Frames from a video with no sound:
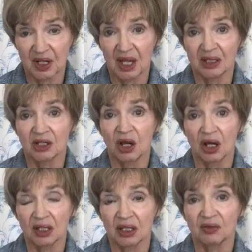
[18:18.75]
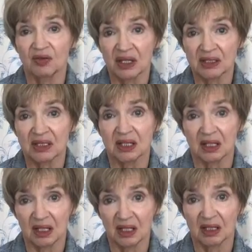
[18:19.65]
and not investing
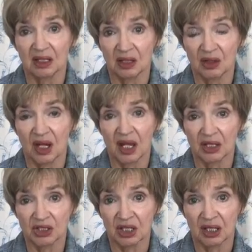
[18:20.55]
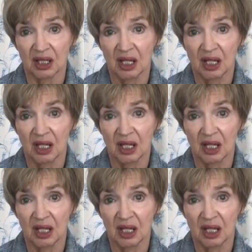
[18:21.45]
in their aging.